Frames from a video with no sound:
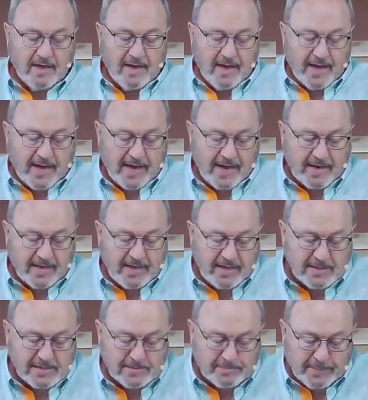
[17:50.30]
and he
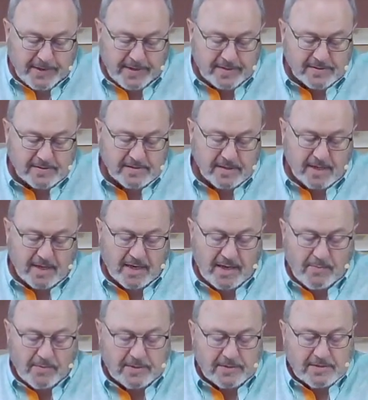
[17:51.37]
speaks, he
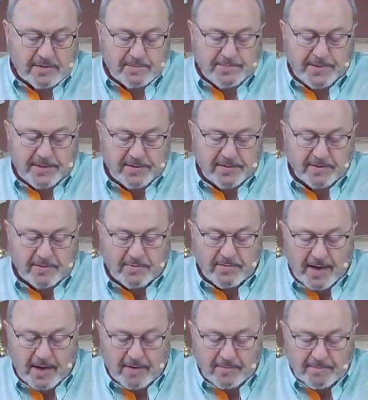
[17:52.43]
wants to speak to the
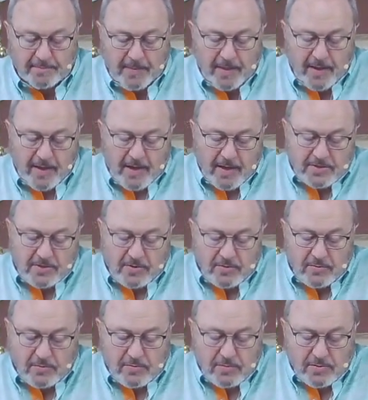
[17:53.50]
crowd.
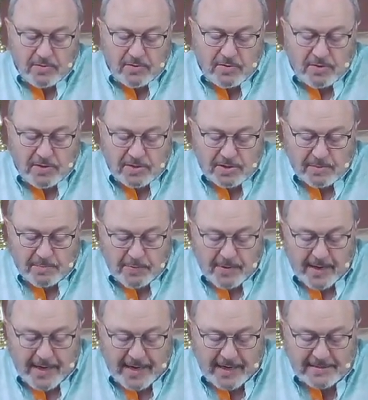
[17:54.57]
So the
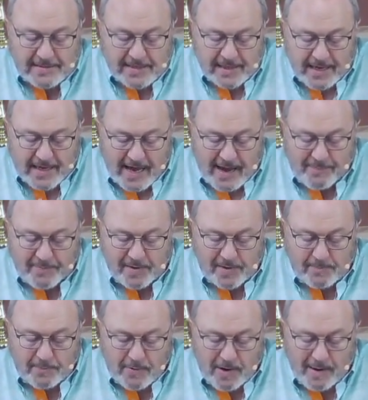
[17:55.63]
surprised captain
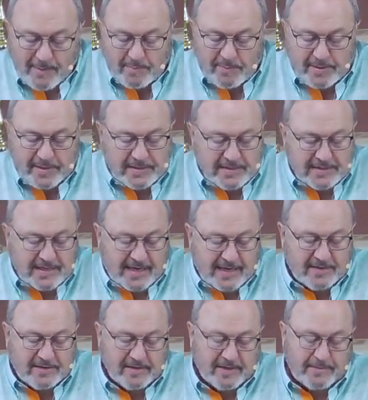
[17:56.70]
probably
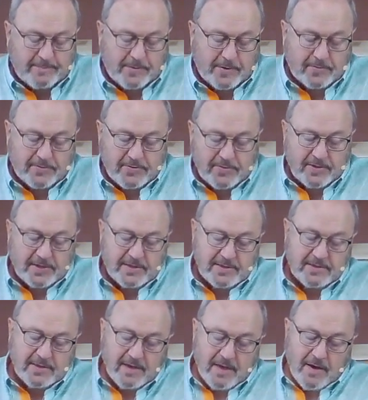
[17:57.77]
decided to let Paul do
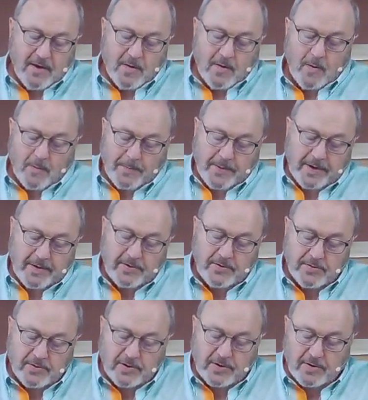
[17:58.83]
this, hoping to
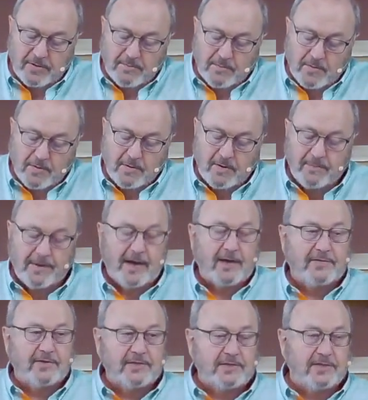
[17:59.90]
learn more
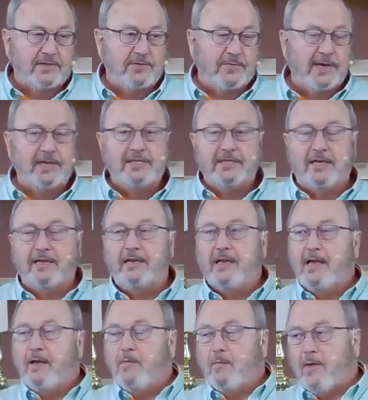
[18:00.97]
about the situation,
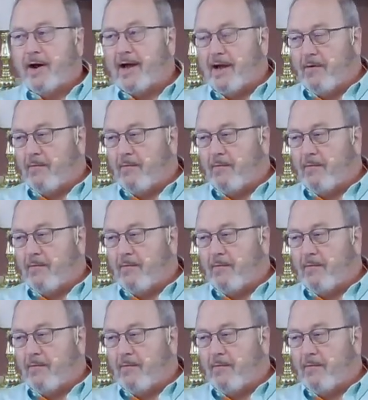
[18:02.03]
why it